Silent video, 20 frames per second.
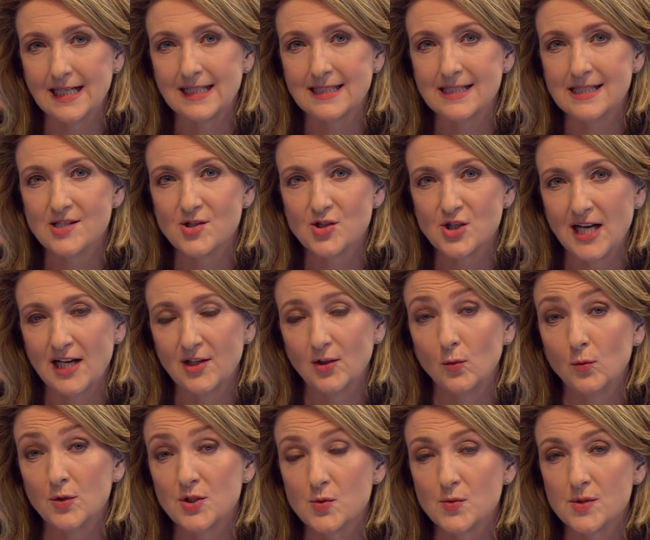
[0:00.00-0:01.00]
and his
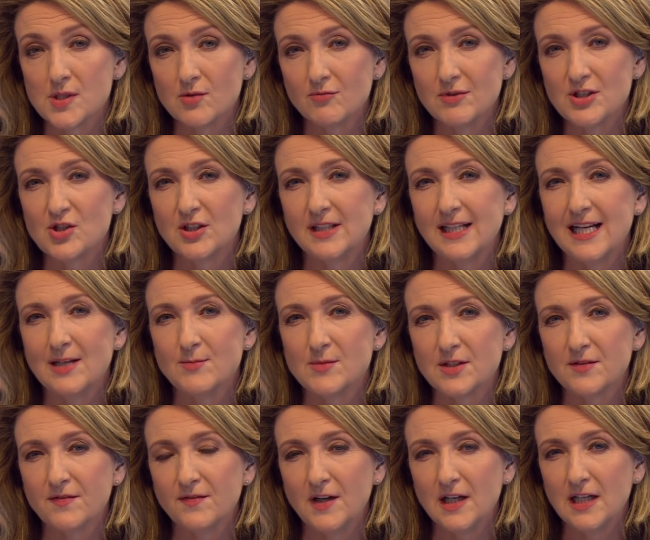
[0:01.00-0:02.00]
channel, which was originally aimed
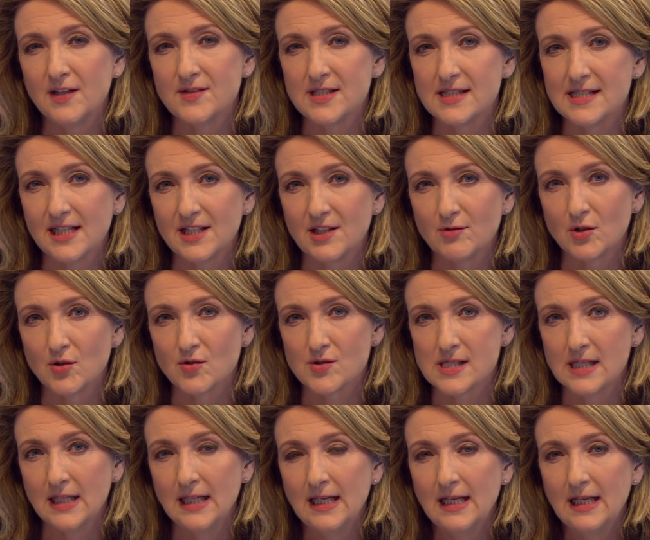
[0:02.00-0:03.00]
at 5 to 10 year olds,